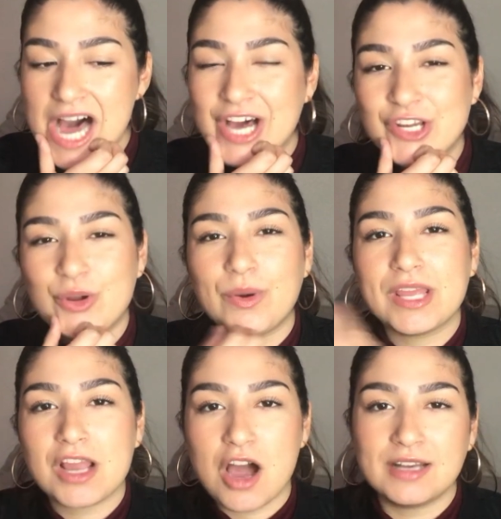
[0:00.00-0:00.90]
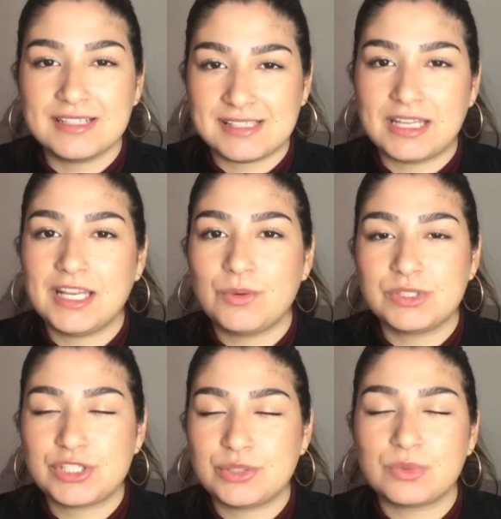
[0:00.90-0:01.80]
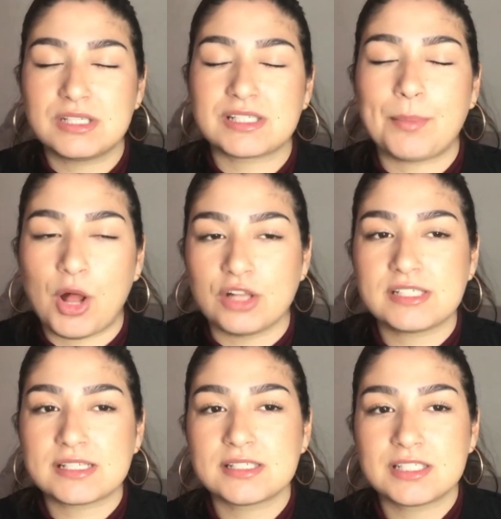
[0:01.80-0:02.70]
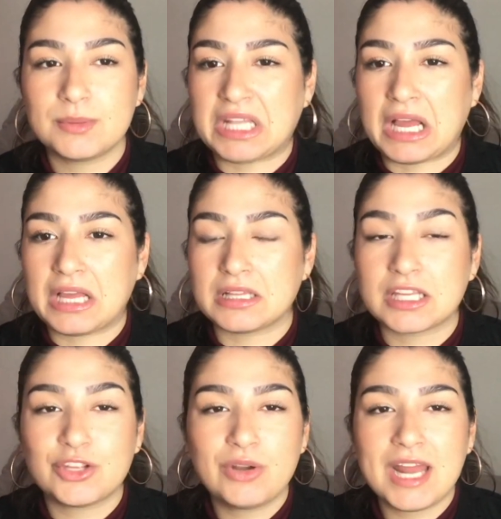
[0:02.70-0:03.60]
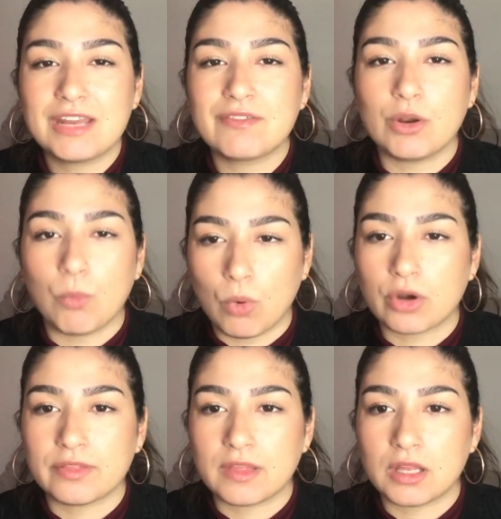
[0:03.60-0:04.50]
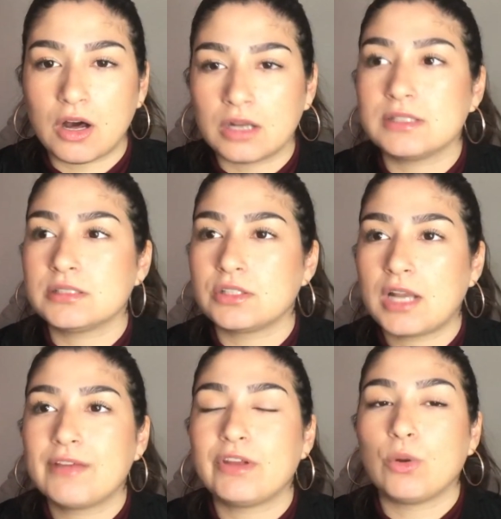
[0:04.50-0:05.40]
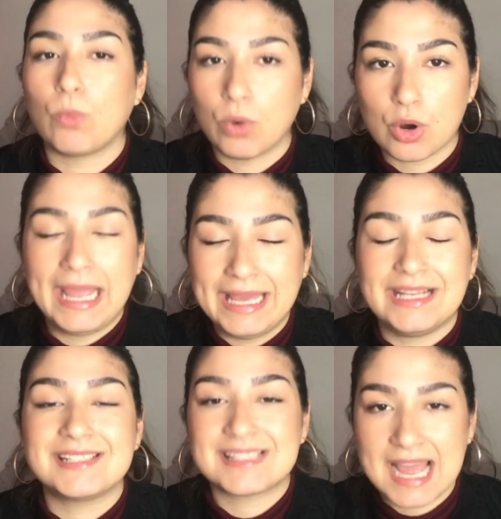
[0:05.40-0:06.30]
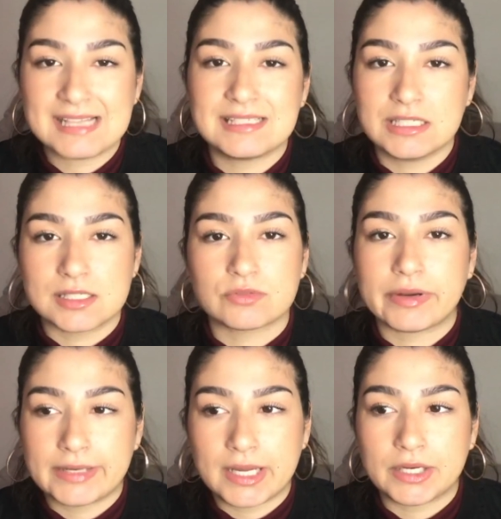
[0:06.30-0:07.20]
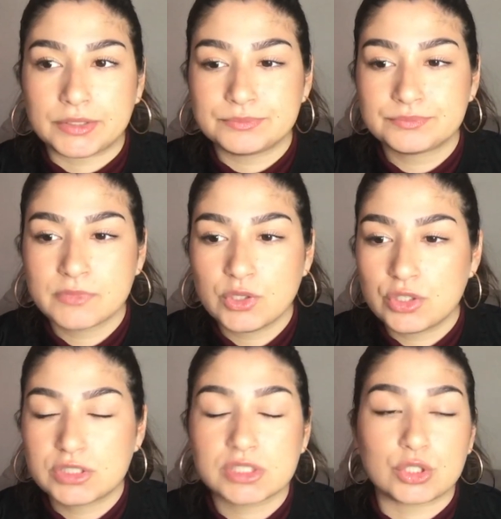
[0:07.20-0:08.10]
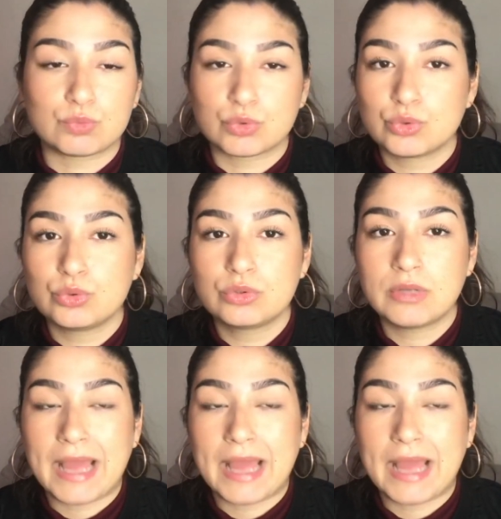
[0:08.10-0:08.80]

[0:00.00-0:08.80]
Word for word: annoying and condescending when she was apologizing to me. Not like, you're not even worth it, honestly. You're not even worth any sassiness right now. You're just a rude